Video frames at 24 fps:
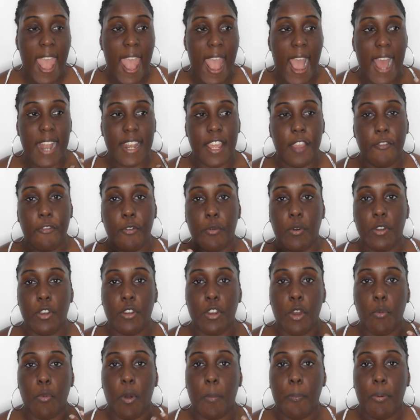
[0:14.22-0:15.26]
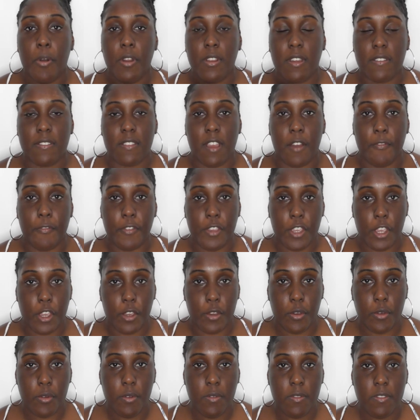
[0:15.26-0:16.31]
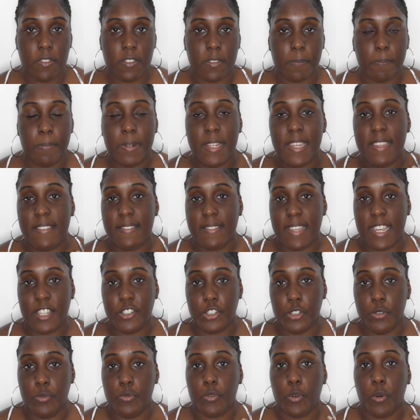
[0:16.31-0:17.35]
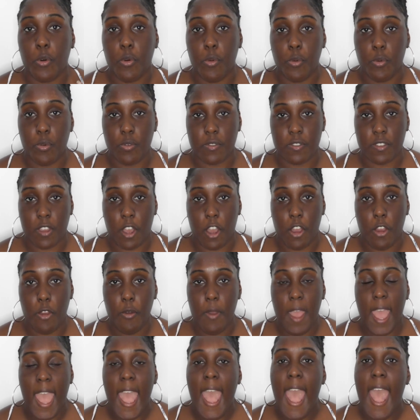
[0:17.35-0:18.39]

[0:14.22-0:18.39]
And if you want to know what products I've used, please stay tuned also.